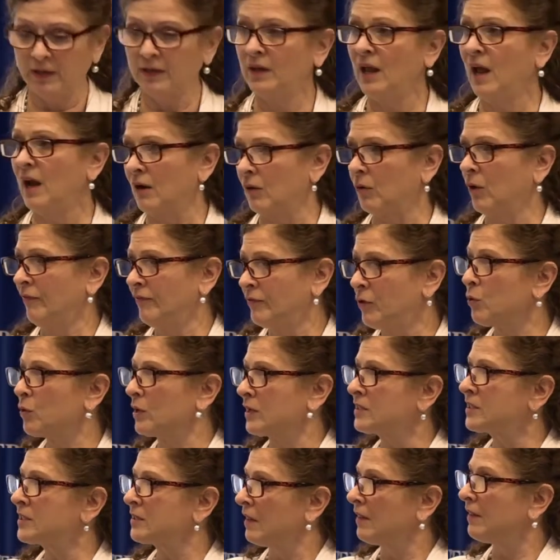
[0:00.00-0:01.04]
Now, of
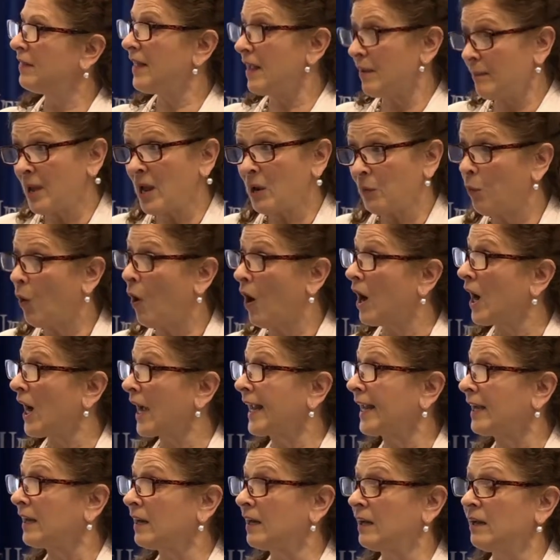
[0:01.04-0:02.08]
course, they may
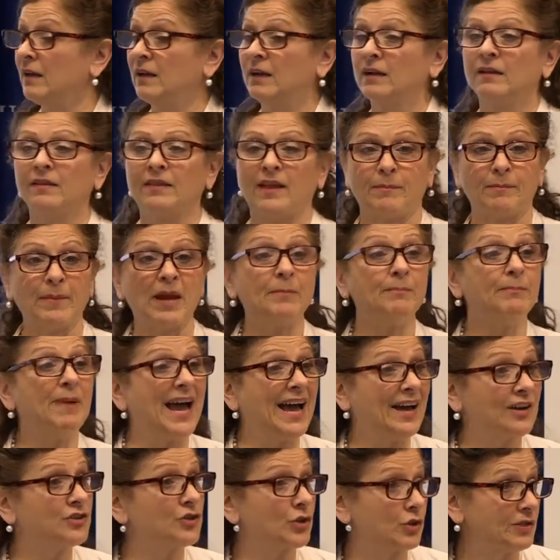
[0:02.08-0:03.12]
whine, they may
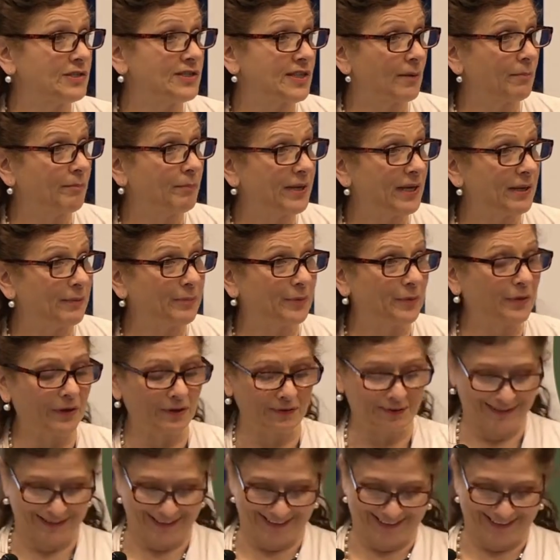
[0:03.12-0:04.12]
badger some people,